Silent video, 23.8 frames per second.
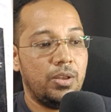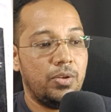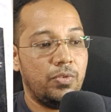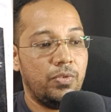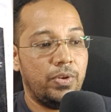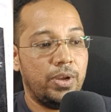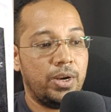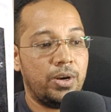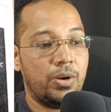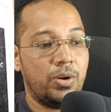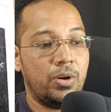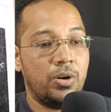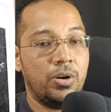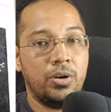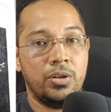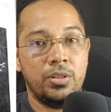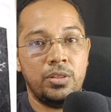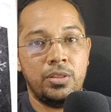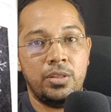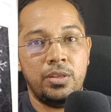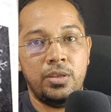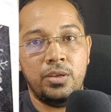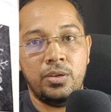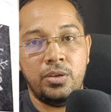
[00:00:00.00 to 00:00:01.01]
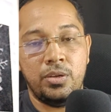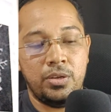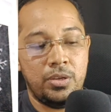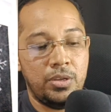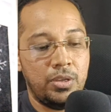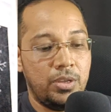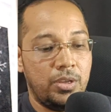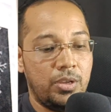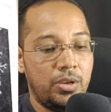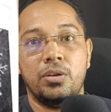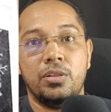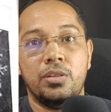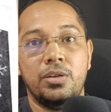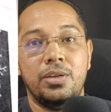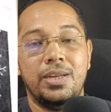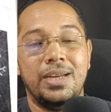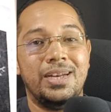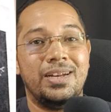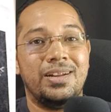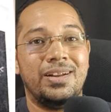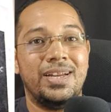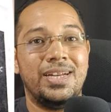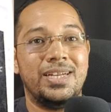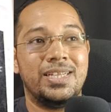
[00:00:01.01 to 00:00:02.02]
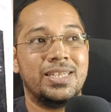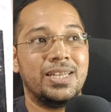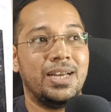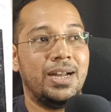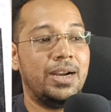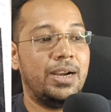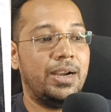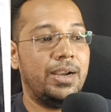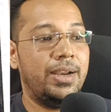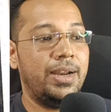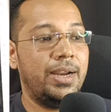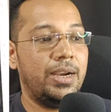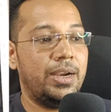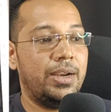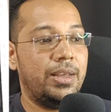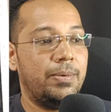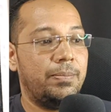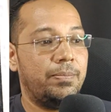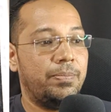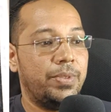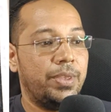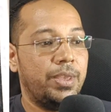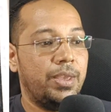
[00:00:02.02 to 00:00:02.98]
where all the dendrites are dead,